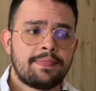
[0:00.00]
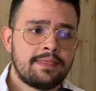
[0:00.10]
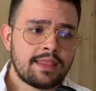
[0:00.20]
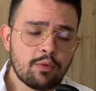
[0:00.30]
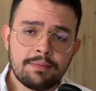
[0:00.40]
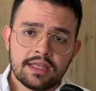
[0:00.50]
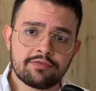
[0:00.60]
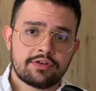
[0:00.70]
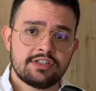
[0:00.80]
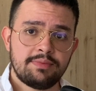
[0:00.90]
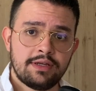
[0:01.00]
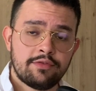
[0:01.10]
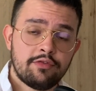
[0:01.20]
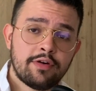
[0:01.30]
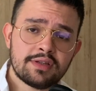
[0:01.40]
that will be it for this video. If
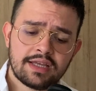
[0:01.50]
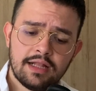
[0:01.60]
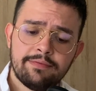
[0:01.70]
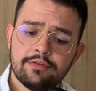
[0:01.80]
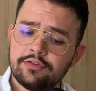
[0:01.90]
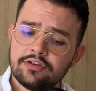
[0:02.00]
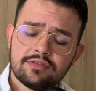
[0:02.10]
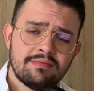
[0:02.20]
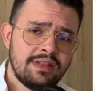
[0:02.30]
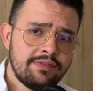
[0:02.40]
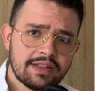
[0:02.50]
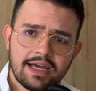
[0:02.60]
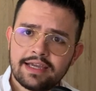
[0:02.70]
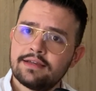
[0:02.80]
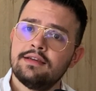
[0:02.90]
you found it helpful, just leave a
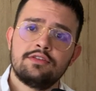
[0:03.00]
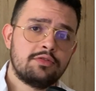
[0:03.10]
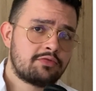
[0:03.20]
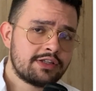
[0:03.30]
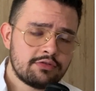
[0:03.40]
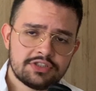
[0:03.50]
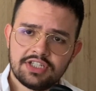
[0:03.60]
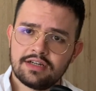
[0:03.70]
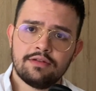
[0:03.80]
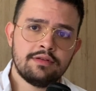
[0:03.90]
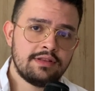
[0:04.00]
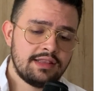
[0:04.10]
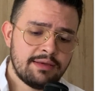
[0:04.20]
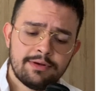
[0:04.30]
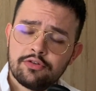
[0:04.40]
like, subscribe to the channel,
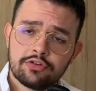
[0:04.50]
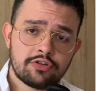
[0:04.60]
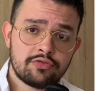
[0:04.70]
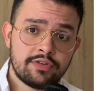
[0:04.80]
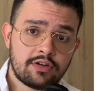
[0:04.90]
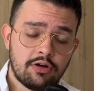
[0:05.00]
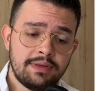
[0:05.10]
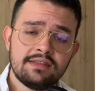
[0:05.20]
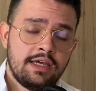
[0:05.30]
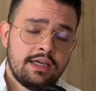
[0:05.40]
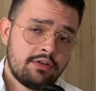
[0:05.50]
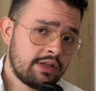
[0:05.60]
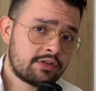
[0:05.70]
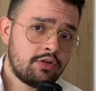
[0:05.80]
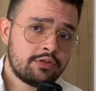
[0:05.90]
let me know your thoughts in the comments.
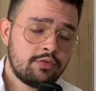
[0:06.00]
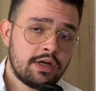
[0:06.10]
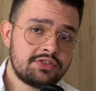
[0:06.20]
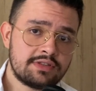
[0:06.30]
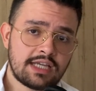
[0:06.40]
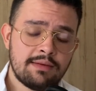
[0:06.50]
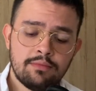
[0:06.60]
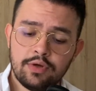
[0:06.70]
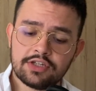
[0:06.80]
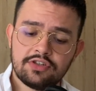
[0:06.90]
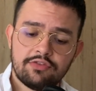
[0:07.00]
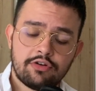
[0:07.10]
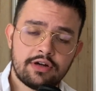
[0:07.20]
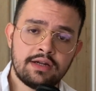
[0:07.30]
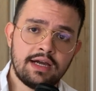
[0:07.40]
In call to action time, we actually
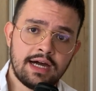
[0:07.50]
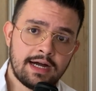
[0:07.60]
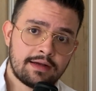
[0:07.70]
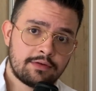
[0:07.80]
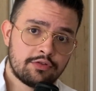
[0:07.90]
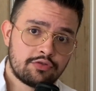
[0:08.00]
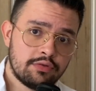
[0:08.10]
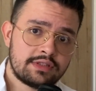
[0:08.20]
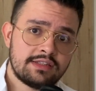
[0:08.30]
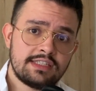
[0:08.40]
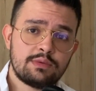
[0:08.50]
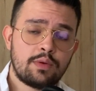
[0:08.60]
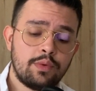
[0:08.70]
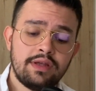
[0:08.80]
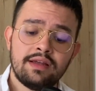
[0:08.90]
run a consultancy where
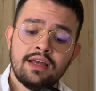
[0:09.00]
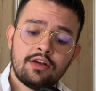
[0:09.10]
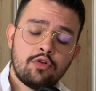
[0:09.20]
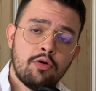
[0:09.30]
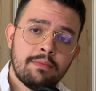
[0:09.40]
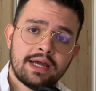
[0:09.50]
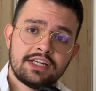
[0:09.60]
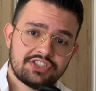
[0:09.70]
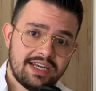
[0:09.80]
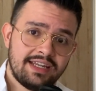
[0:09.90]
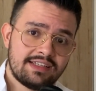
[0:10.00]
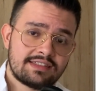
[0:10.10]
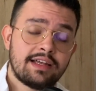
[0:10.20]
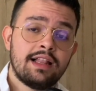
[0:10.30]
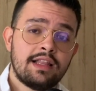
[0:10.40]
we co-manage and
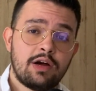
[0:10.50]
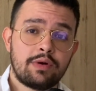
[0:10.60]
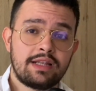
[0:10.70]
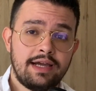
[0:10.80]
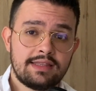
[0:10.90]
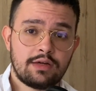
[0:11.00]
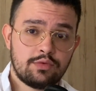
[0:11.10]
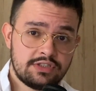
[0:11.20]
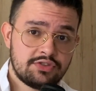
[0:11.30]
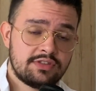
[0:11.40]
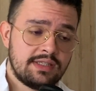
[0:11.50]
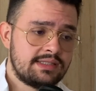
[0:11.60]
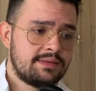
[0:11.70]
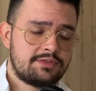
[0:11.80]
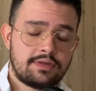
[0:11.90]
install our client acquisition
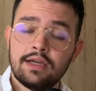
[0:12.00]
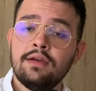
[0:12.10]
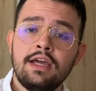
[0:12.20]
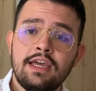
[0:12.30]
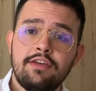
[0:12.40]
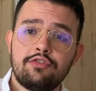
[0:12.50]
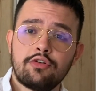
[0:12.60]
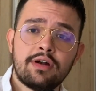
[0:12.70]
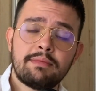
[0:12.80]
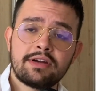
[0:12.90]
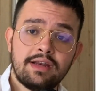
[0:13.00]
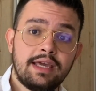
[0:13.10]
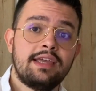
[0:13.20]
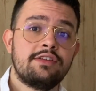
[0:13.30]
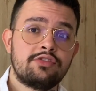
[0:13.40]
systems, okay? If you run a marketing
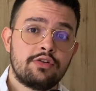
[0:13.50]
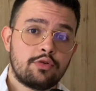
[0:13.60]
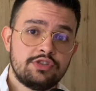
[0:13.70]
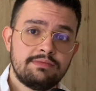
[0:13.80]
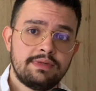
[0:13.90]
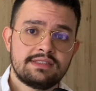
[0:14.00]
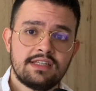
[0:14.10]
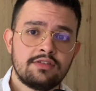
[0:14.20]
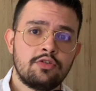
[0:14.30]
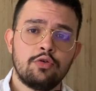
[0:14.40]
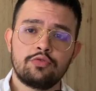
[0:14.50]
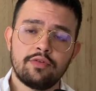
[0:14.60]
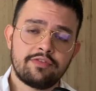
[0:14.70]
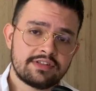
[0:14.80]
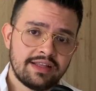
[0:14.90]
agency or a coaching business, go to the
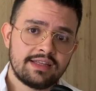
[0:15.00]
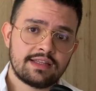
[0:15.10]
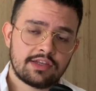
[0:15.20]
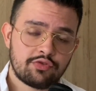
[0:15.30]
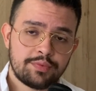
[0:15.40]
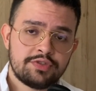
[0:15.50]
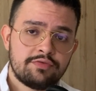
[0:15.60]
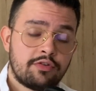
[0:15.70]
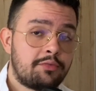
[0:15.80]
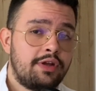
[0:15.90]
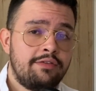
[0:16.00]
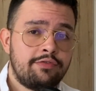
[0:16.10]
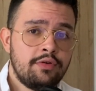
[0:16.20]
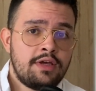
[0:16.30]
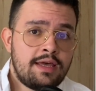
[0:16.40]
first link in the description for more
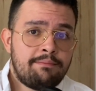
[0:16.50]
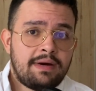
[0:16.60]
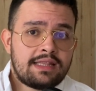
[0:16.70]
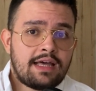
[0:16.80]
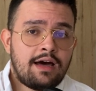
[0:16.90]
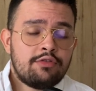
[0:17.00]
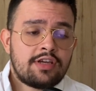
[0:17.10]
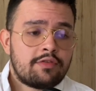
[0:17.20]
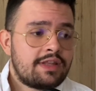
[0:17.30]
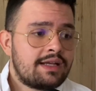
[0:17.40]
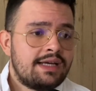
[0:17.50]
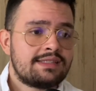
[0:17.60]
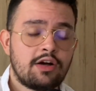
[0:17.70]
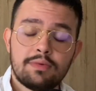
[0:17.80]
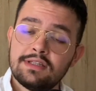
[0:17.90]
info. But outside of that, guys,
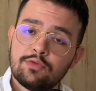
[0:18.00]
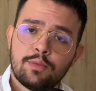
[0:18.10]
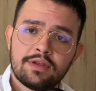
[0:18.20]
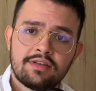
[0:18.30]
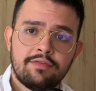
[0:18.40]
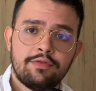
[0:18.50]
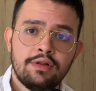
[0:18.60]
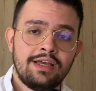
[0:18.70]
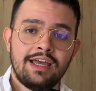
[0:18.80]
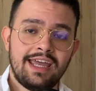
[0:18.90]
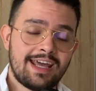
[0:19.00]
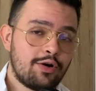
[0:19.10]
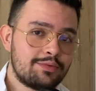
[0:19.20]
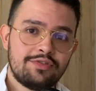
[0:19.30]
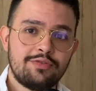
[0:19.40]
I hope that this one was helpful, and I
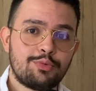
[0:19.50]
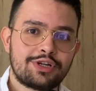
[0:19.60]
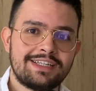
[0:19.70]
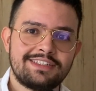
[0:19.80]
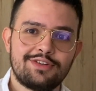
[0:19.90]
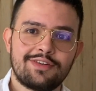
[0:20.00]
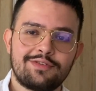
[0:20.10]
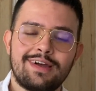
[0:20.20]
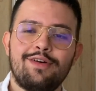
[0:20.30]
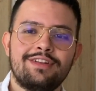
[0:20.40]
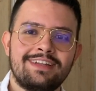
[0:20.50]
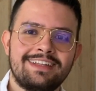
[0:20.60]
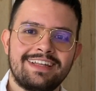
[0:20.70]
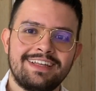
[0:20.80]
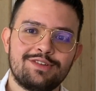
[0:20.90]
hope to see more case studies from now on in
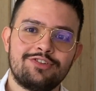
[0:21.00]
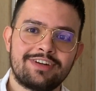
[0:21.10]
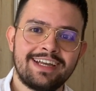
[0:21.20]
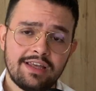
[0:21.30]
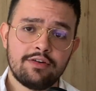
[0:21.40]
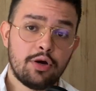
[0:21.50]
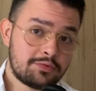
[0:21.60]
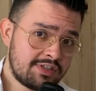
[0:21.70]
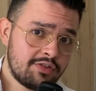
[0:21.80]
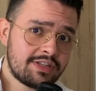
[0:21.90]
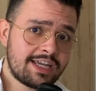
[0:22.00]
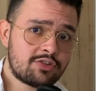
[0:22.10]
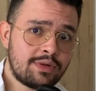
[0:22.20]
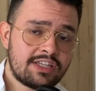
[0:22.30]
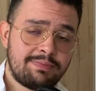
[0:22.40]
the industry, okay? Hope to see you in the next
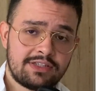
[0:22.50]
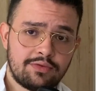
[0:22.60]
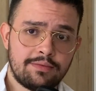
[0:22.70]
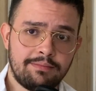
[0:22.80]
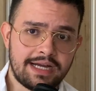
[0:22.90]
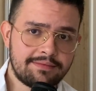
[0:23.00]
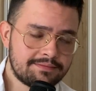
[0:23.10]
one. Speak soon. Bye.